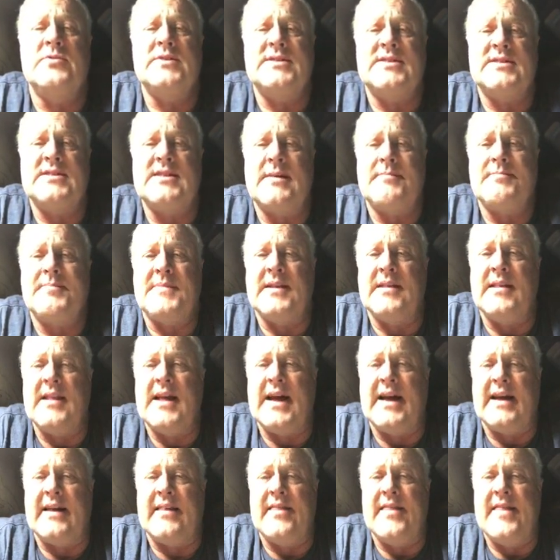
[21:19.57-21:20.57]
something like
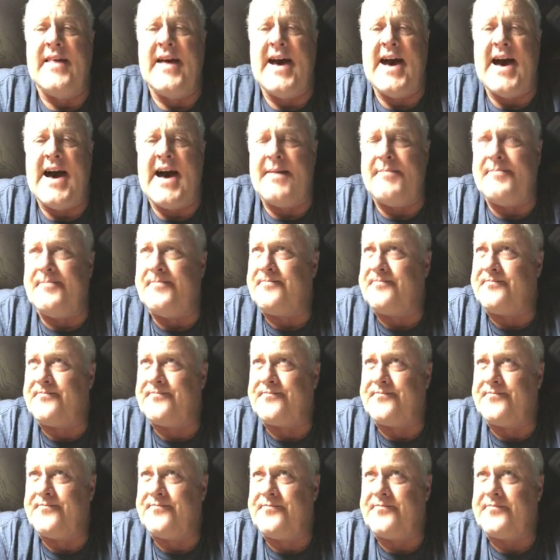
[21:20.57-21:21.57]
that.
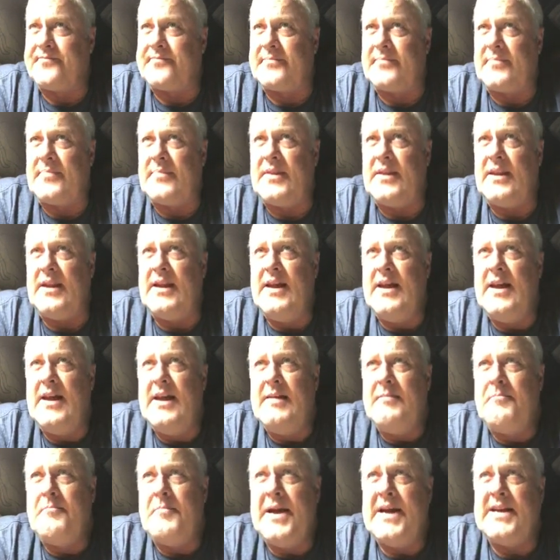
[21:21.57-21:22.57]

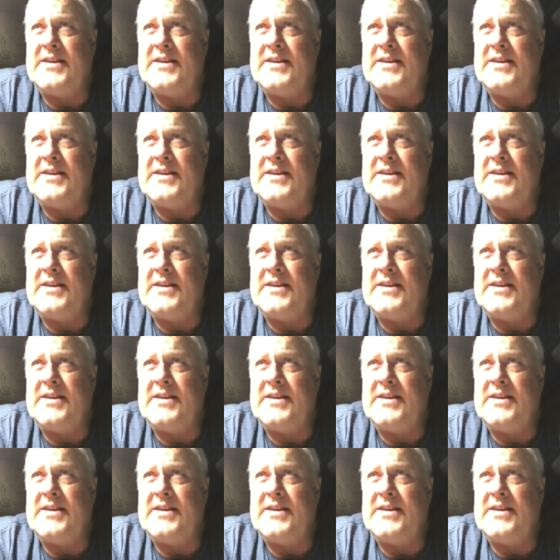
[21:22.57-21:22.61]
Make